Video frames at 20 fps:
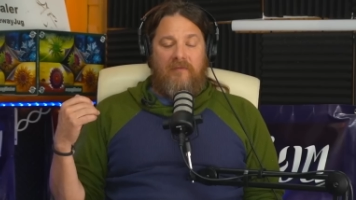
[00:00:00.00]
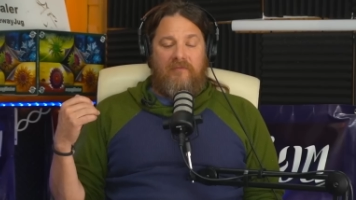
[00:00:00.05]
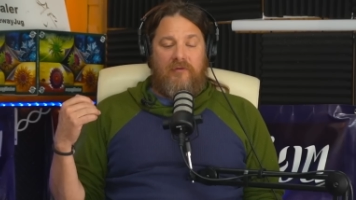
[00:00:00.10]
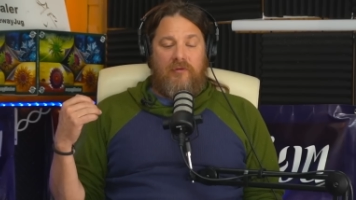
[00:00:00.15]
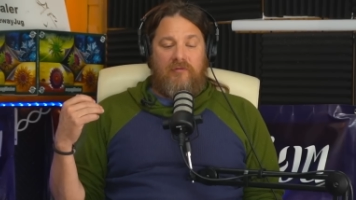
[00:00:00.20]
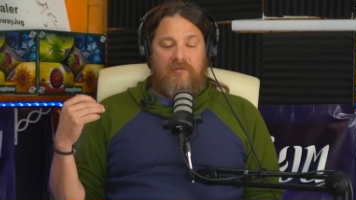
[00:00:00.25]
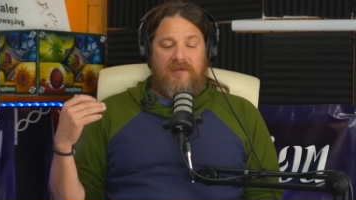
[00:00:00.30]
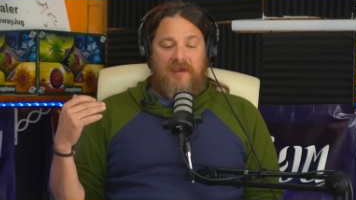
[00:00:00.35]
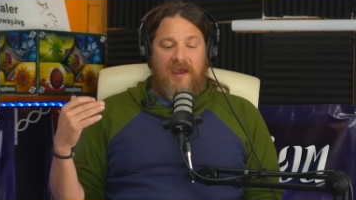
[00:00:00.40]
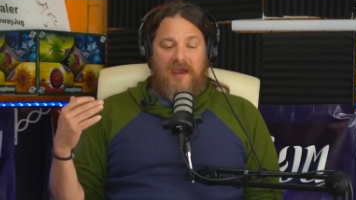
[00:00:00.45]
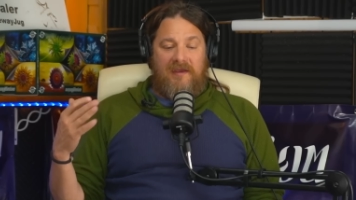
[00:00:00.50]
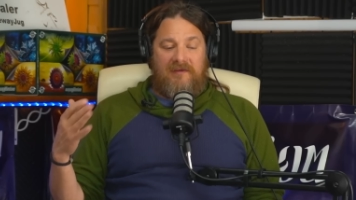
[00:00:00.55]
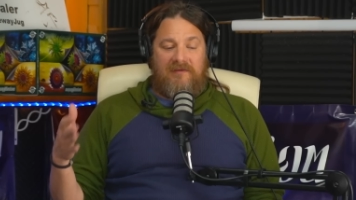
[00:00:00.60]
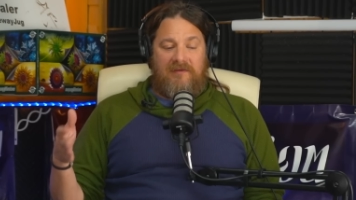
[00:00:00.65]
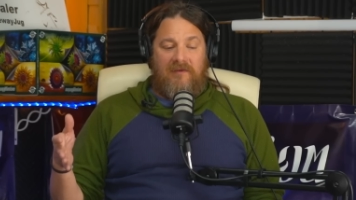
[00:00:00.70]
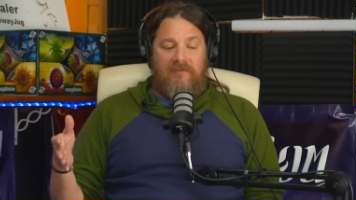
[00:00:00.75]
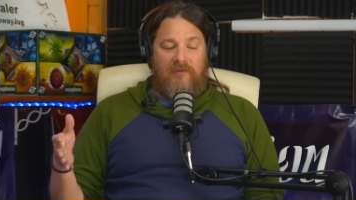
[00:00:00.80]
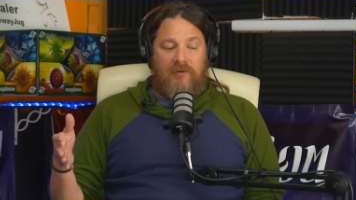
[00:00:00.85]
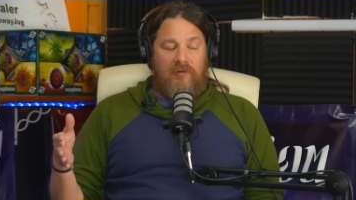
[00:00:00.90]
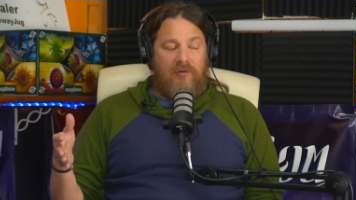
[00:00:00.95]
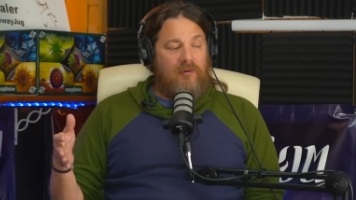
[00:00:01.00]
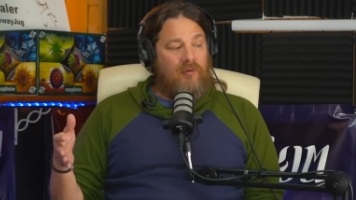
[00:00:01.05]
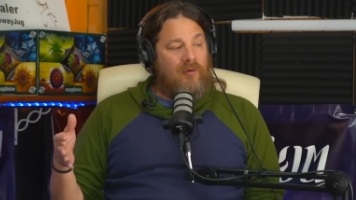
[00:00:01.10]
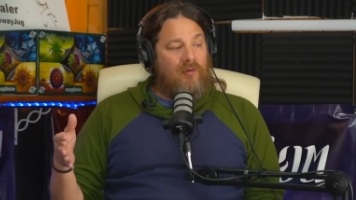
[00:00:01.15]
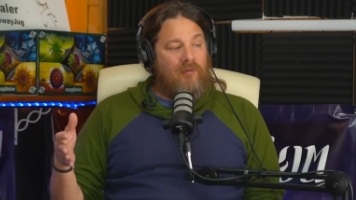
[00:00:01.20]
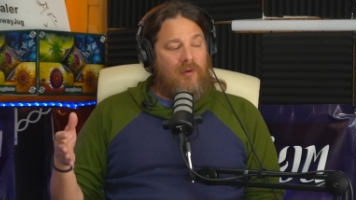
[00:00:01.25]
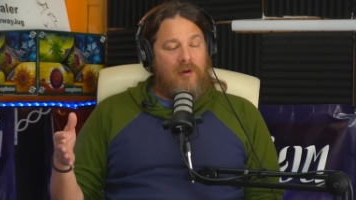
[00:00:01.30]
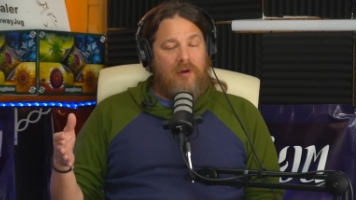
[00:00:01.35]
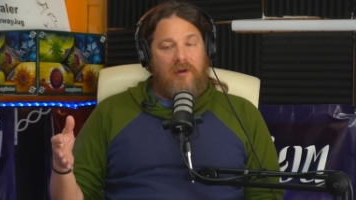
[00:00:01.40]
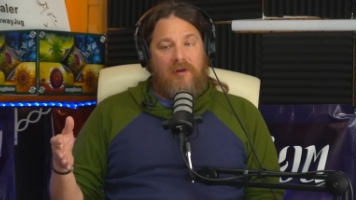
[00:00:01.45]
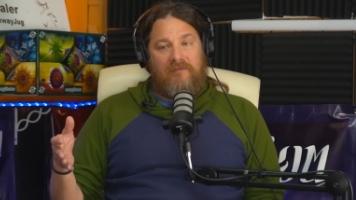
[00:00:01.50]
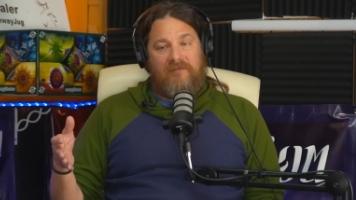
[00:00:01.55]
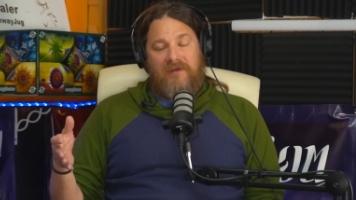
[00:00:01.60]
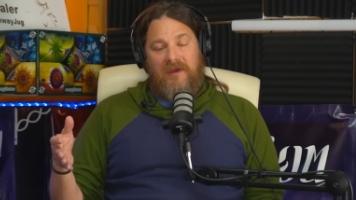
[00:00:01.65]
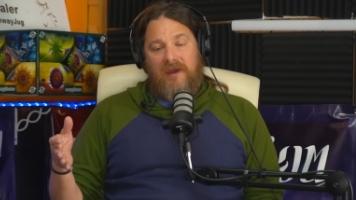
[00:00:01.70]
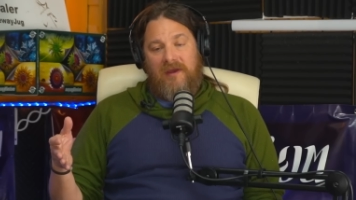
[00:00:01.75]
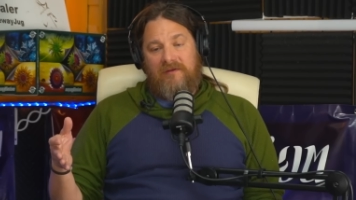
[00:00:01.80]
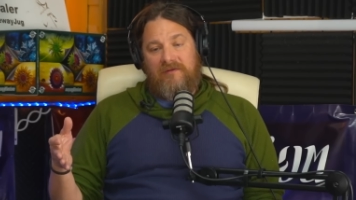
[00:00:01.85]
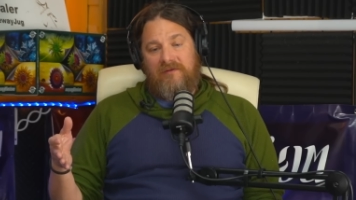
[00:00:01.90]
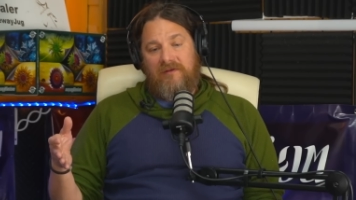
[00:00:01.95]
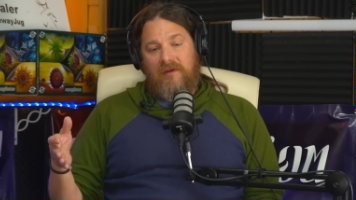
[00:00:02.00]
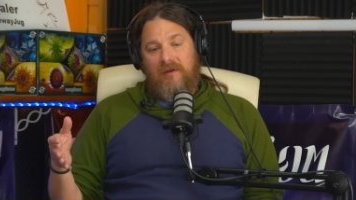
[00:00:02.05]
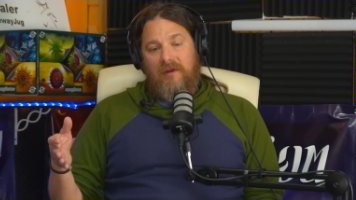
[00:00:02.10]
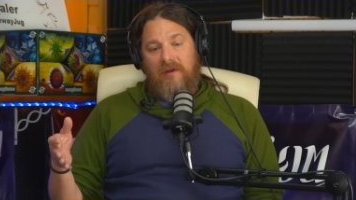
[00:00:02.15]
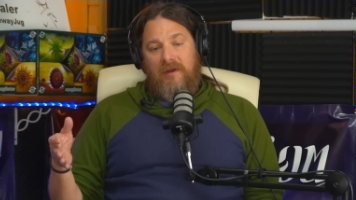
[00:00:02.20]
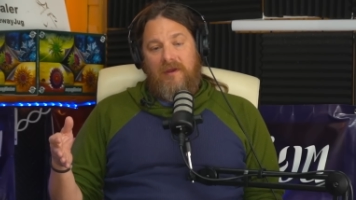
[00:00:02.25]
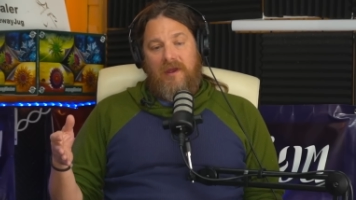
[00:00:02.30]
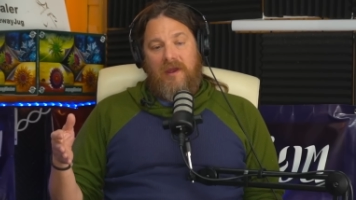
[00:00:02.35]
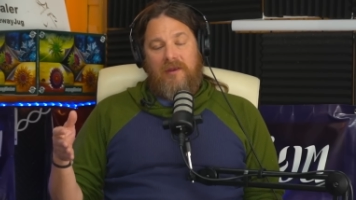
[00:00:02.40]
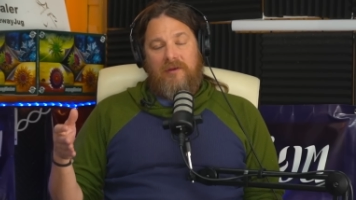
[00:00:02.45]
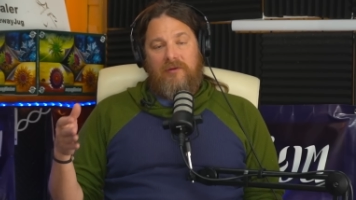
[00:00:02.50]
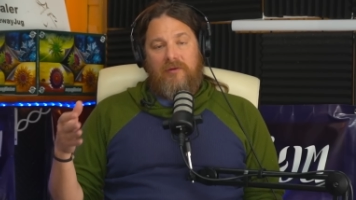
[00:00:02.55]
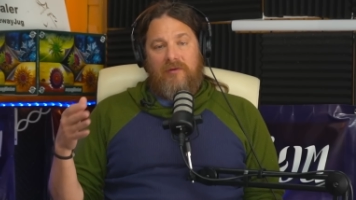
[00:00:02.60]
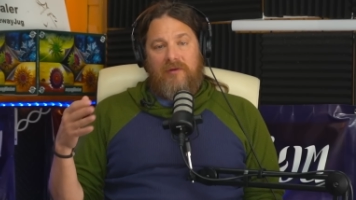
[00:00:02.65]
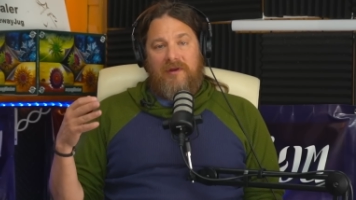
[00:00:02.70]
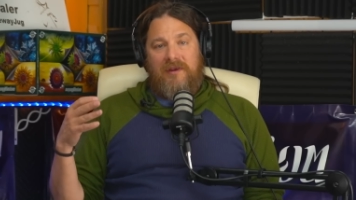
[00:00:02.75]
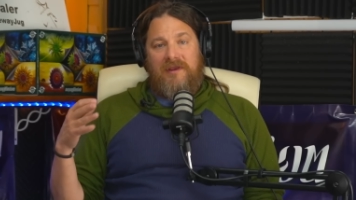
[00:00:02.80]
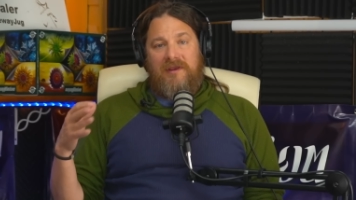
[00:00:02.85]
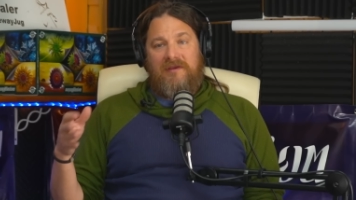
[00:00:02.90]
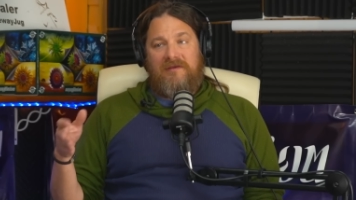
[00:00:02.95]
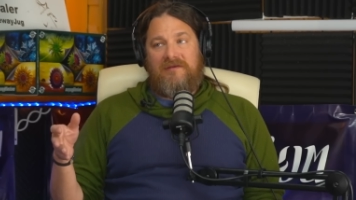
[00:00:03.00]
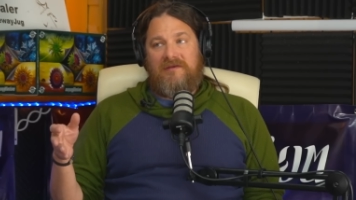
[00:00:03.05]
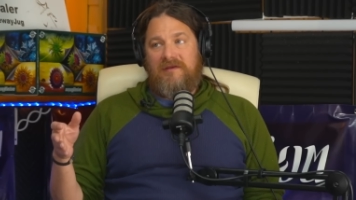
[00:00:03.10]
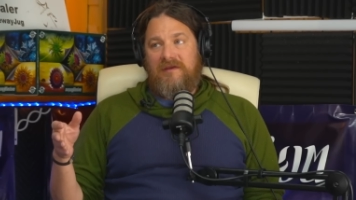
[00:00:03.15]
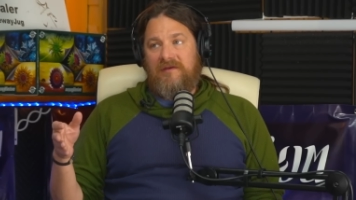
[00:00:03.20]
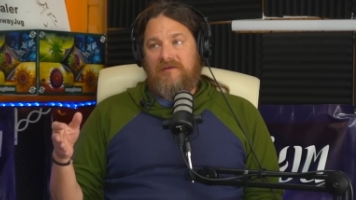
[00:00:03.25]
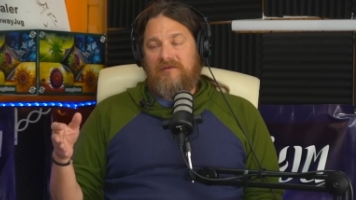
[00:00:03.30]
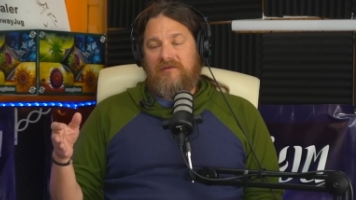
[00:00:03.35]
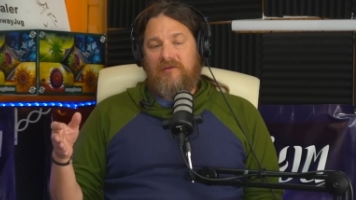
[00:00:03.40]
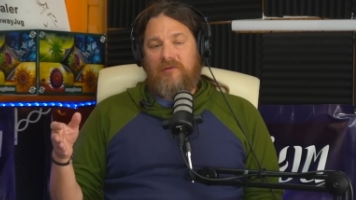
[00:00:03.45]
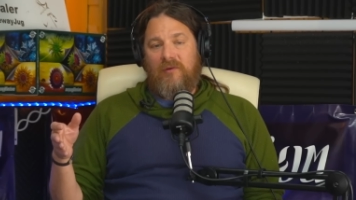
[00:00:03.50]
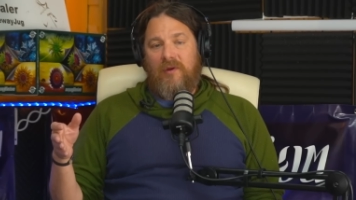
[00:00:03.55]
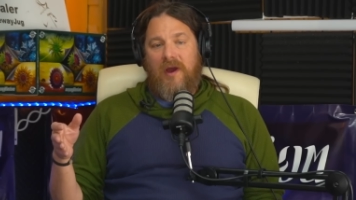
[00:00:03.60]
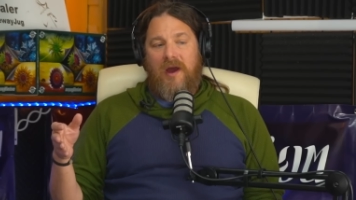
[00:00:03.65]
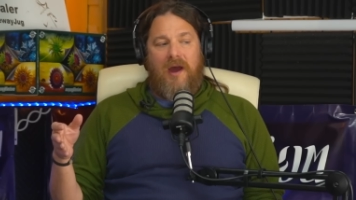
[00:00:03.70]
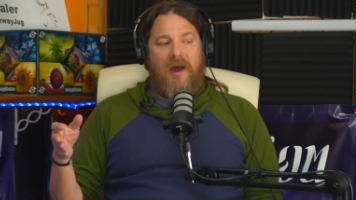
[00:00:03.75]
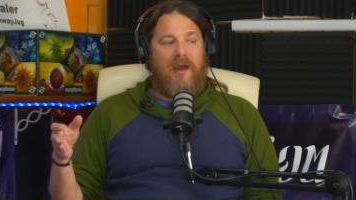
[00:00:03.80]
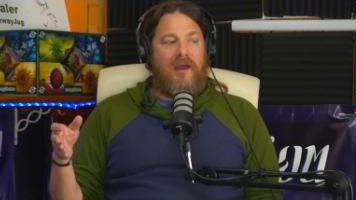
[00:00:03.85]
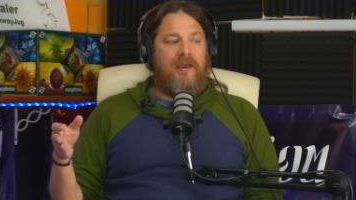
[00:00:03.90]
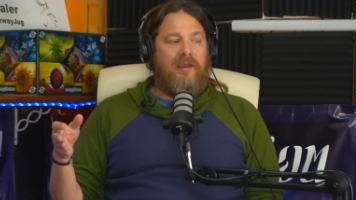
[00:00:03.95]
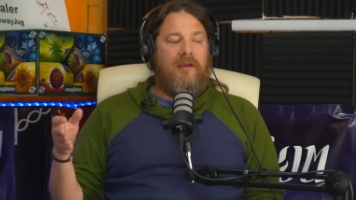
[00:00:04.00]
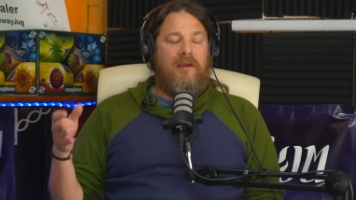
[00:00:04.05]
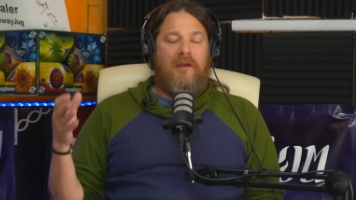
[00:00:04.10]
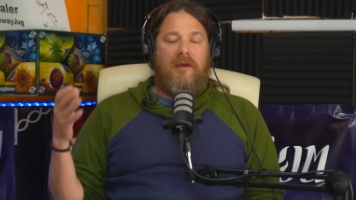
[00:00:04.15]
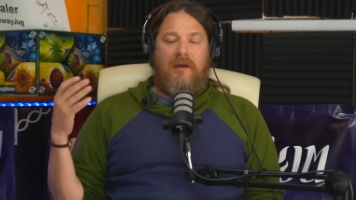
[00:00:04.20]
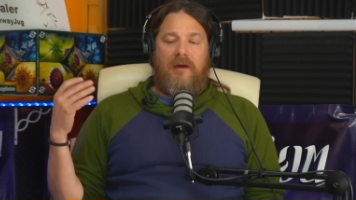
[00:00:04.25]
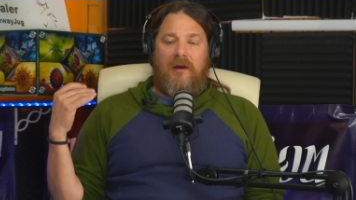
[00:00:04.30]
you do a runoff test and your EC is too high,